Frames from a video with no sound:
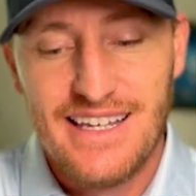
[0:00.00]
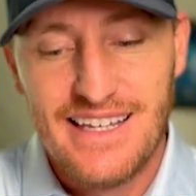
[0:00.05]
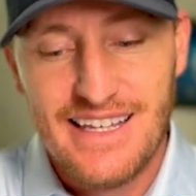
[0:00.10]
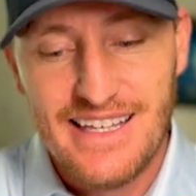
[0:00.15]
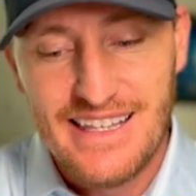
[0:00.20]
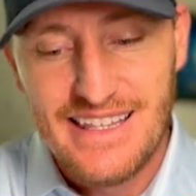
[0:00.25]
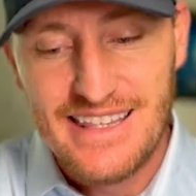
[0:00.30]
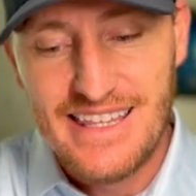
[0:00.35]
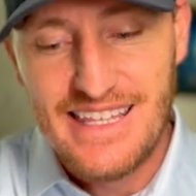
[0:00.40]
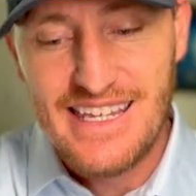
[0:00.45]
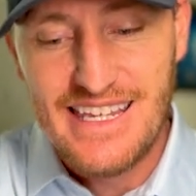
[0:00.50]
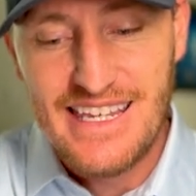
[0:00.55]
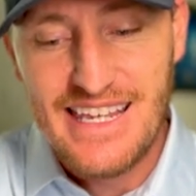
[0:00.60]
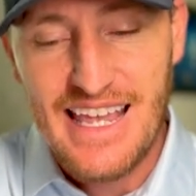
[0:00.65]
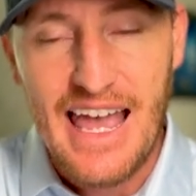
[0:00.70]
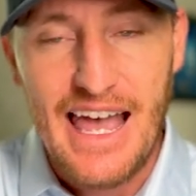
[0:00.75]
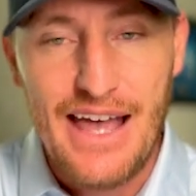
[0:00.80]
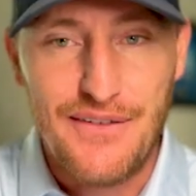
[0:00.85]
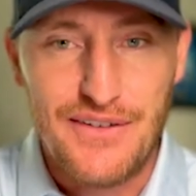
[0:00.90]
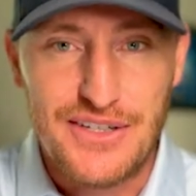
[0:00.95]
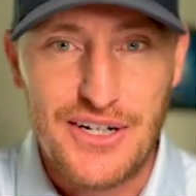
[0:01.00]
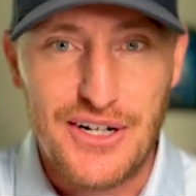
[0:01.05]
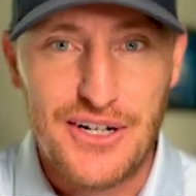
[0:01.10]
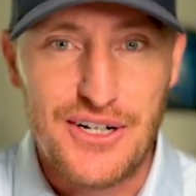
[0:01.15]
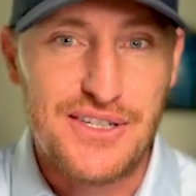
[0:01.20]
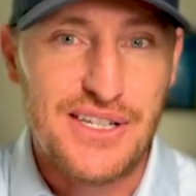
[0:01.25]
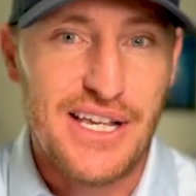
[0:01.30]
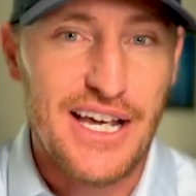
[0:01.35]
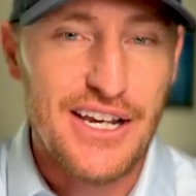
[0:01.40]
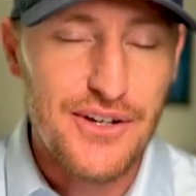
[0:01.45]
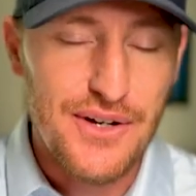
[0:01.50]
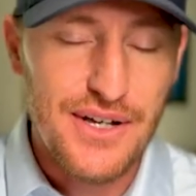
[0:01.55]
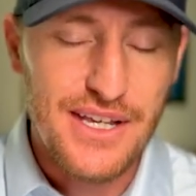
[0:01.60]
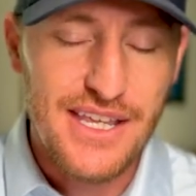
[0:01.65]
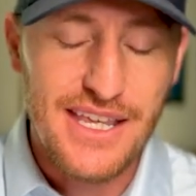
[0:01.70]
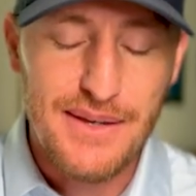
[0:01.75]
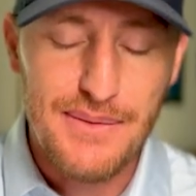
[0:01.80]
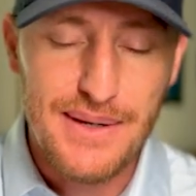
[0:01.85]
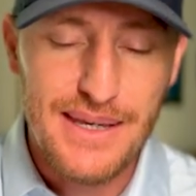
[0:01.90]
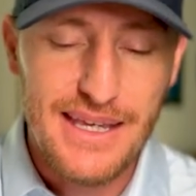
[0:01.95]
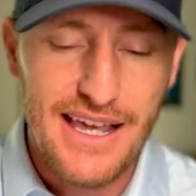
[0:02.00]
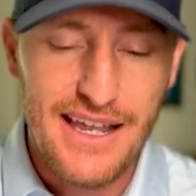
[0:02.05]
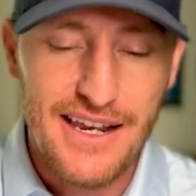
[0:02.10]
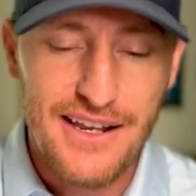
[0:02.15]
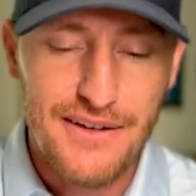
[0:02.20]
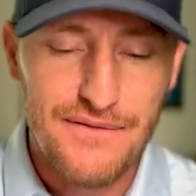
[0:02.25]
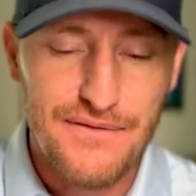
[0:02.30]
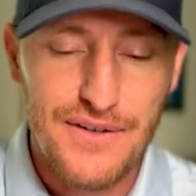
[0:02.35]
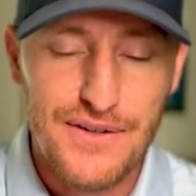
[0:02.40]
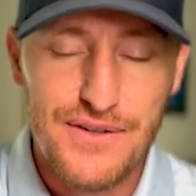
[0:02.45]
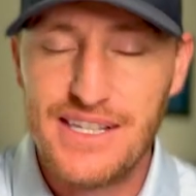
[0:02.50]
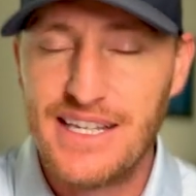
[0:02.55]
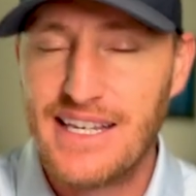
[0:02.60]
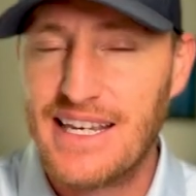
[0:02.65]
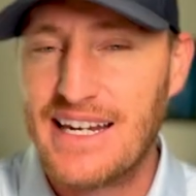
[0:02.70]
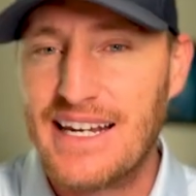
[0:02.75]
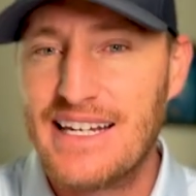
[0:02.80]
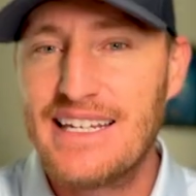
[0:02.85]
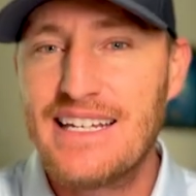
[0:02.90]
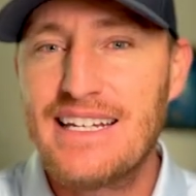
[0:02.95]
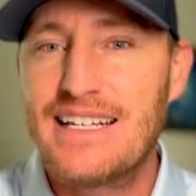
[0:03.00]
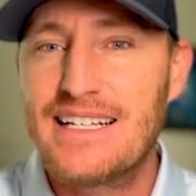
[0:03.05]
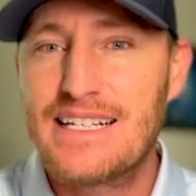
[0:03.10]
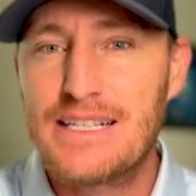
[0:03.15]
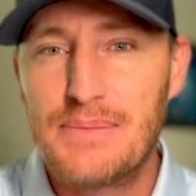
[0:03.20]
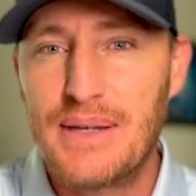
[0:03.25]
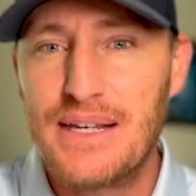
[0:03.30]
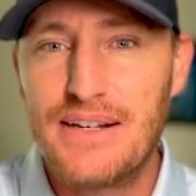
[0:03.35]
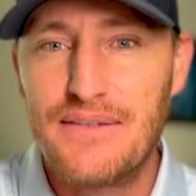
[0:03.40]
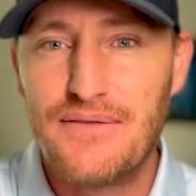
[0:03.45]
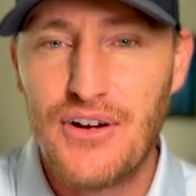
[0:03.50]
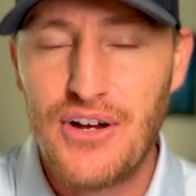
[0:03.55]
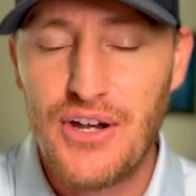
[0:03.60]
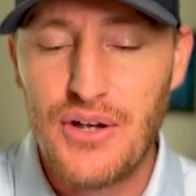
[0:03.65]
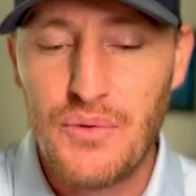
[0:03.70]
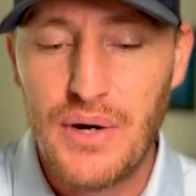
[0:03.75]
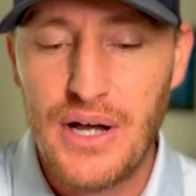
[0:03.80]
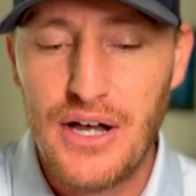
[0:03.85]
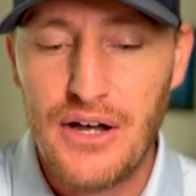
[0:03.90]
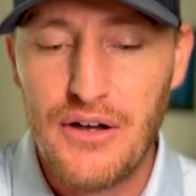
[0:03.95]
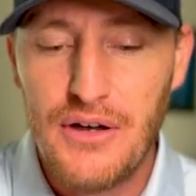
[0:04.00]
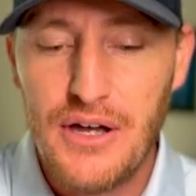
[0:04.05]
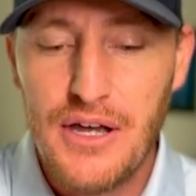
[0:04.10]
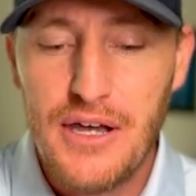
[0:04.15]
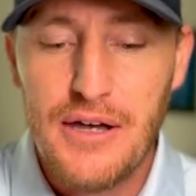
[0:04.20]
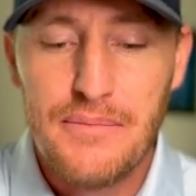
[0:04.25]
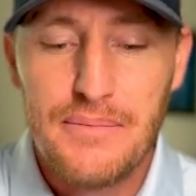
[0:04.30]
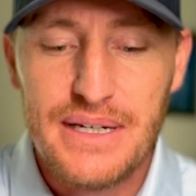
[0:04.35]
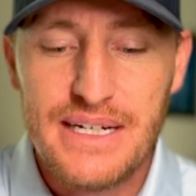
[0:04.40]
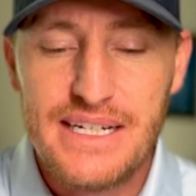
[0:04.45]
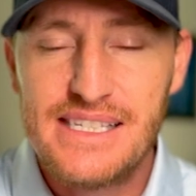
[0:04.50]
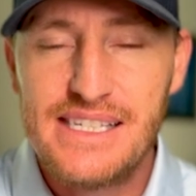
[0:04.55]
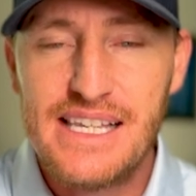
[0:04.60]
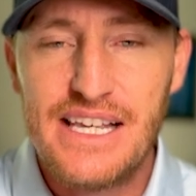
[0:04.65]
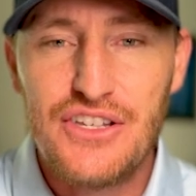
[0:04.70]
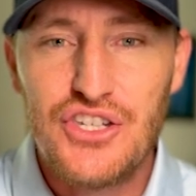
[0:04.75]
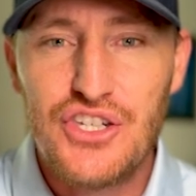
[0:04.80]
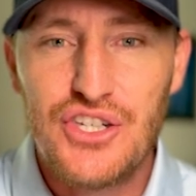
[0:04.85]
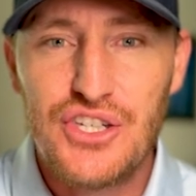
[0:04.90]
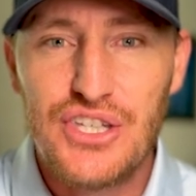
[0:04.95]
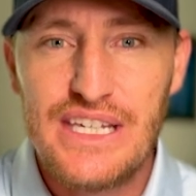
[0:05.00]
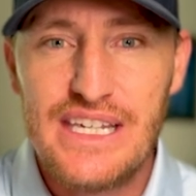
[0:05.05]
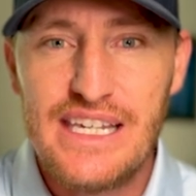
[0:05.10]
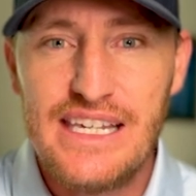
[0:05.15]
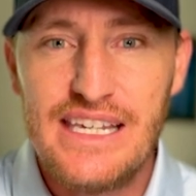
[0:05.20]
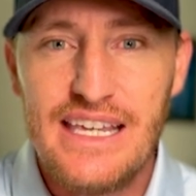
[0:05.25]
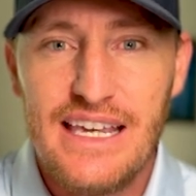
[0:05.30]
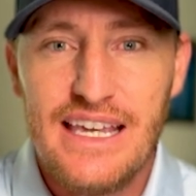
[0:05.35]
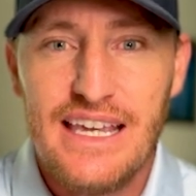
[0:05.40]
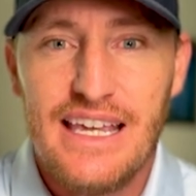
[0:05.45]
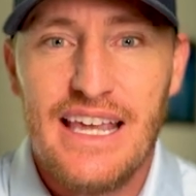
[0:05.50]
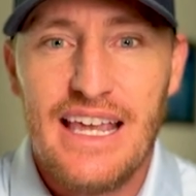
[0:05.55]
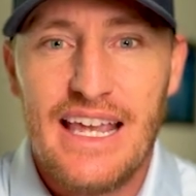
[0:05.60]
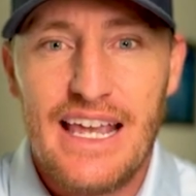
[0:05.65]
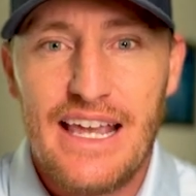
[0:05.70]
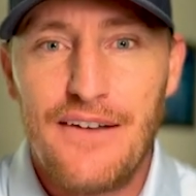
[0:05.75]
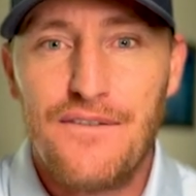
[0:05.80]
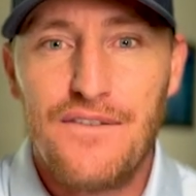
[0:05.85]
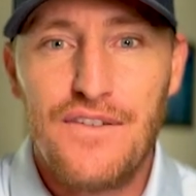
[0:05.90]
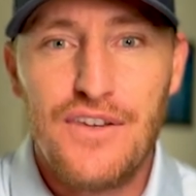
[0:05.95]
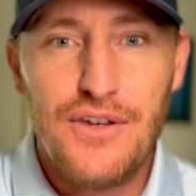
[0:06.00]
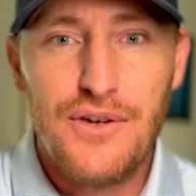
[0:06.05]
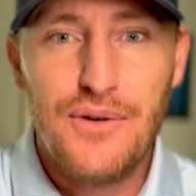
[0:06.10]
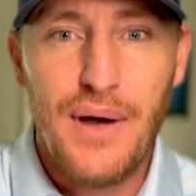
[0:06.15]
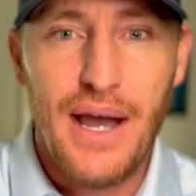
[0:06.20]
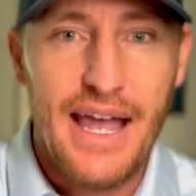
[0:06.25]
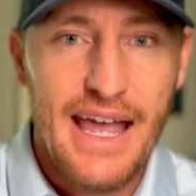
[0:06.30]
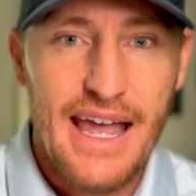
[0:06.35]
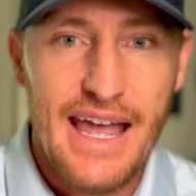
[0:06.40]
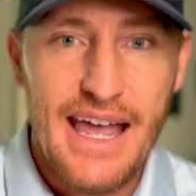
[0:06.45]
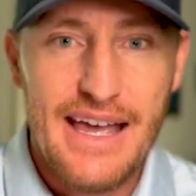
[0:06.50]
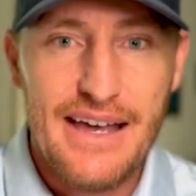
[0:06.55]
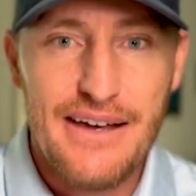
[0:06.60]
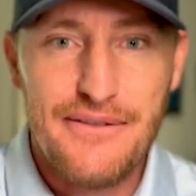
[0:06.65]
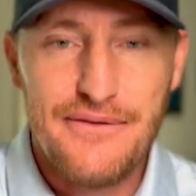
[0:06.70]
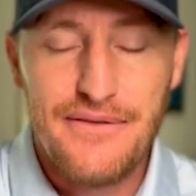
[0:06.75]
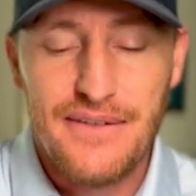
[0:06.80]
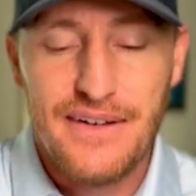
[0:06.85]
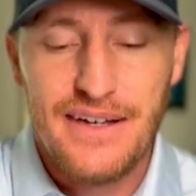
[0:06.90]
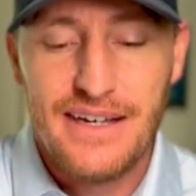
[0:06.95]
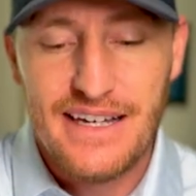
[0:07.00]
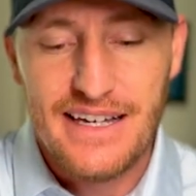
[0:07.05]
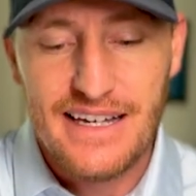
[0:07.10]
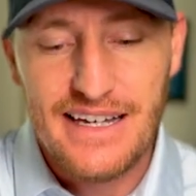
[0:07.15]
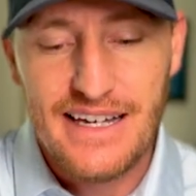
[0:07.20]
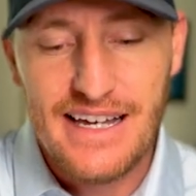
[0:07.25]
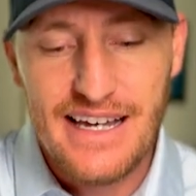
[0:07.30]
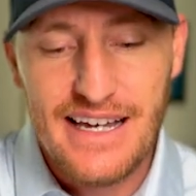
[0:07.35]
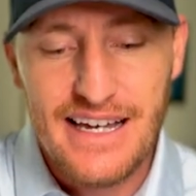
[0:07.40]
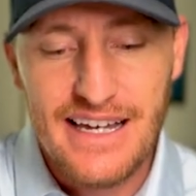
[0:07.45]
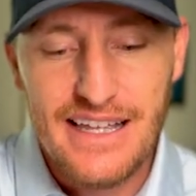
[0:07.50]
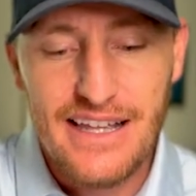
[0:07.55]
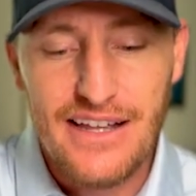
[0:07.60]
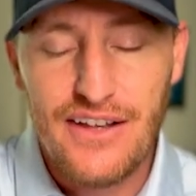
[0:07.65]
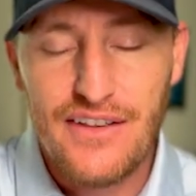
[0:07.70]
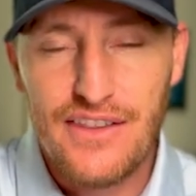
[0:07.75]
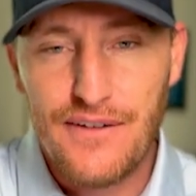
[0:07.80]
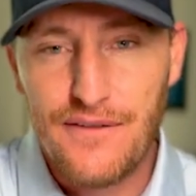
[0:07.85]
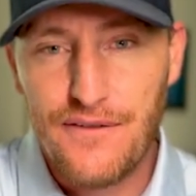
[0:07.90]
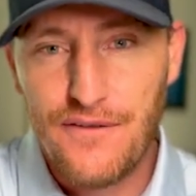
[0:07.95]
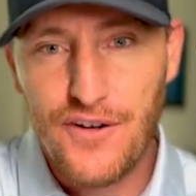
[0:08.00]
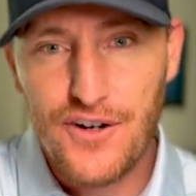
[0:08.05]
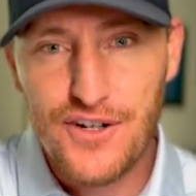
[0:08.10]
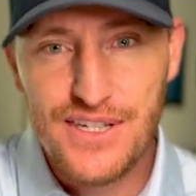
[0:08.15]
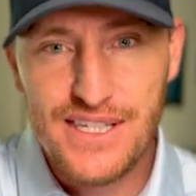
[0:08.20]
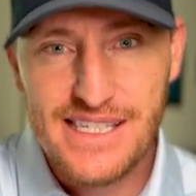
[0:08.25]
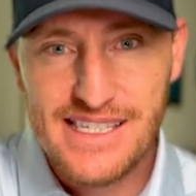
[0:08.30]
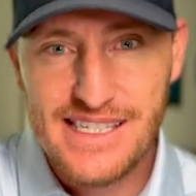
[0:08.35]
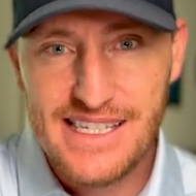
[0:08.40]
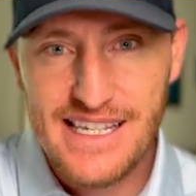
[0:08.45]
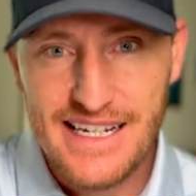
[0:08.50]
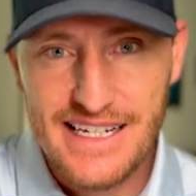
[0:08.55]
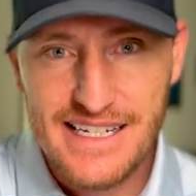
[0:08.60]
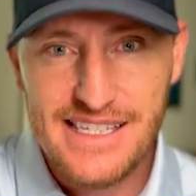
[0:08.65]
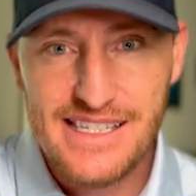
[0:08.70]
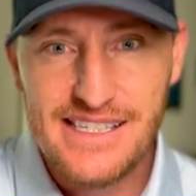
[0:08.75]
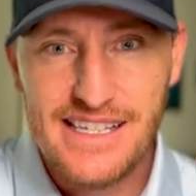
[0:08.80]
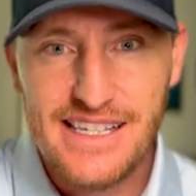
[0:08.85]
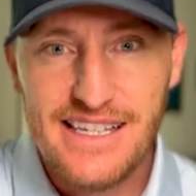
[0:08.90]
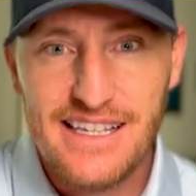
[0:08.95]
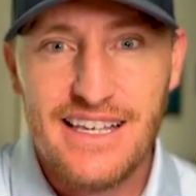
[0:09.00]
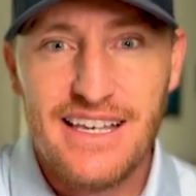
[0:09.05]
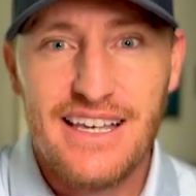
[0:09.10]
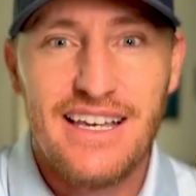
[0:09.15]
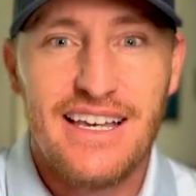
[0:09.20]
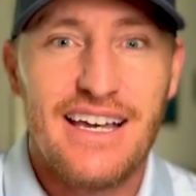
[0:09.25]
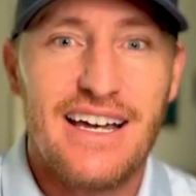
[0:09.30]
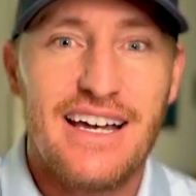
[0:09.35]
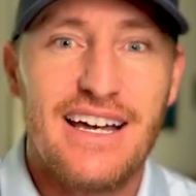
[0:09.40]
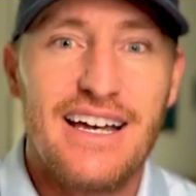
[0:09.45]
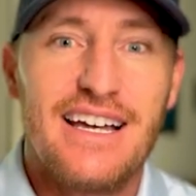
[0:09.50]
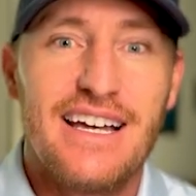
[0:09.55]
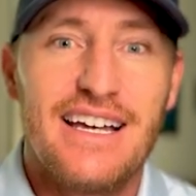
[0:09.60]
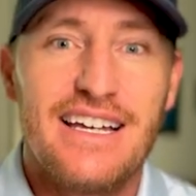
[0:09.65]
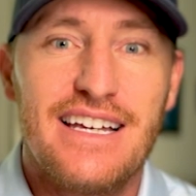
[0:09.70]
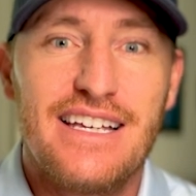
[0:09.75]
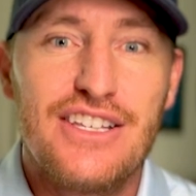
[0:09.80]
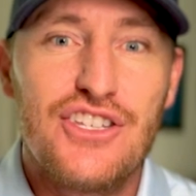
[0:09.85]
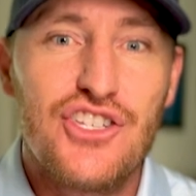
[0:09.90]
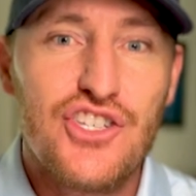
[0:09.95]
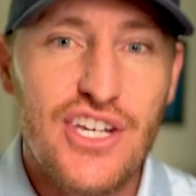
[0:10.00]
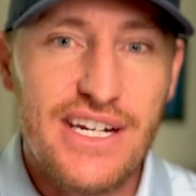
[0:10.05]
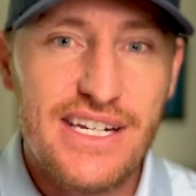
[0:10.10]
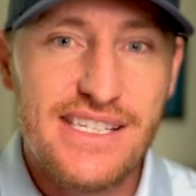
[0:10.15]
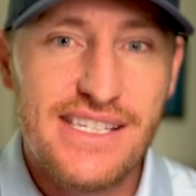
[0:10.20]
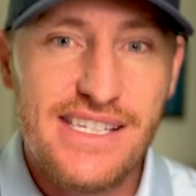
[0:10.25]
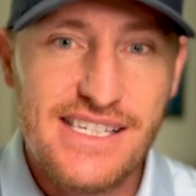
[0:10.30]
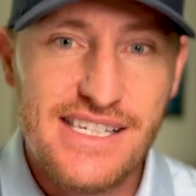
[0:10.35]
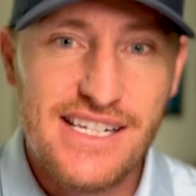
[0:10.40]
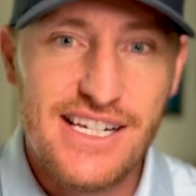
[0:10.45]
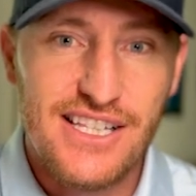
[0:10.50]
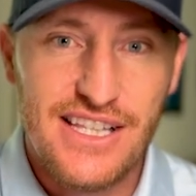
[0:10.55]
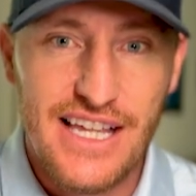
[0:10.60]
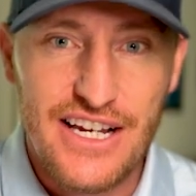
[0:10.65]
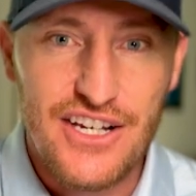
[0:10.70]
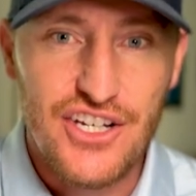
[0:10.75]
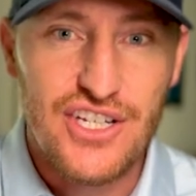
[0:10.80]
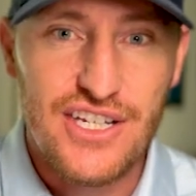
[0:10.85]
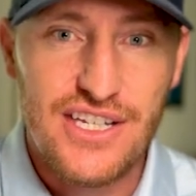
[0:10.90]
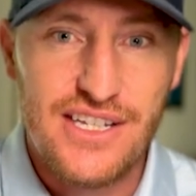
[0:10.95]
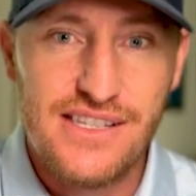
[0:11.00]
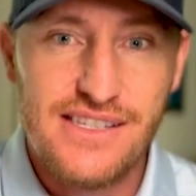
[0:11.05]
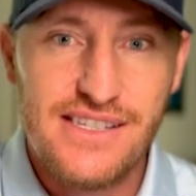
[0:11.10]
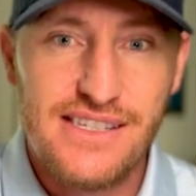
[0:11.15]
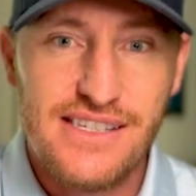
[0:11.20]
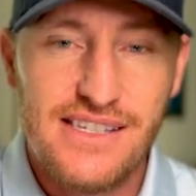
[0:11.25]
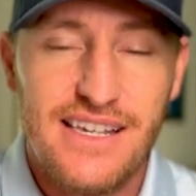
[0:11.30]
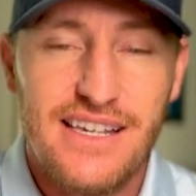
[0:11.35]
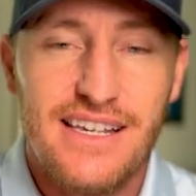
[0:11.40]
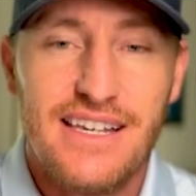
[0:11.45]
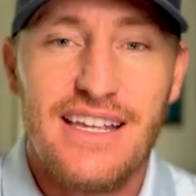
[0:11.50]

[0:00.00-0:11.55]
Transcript: the avatars. I know it can be kind of confusing, and I didn't explain it very well, but essentially, if you have the first 6 Genesis collections,